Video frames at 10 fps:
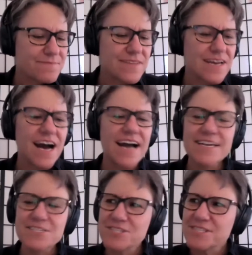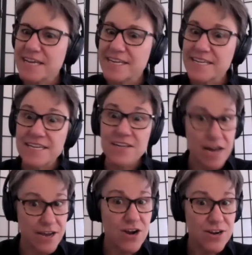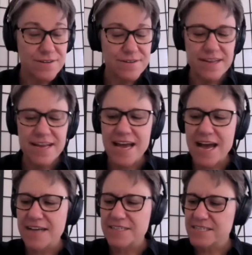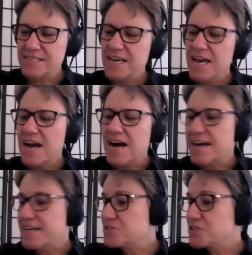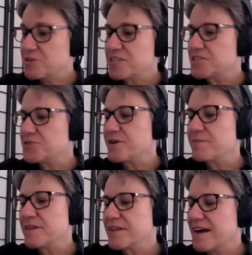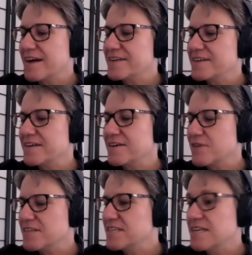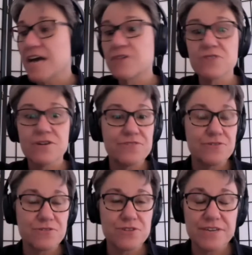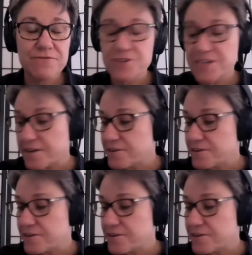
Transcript: I had just edited High Art, and I showed it to him, and I said, I don't know if you're looking for an editor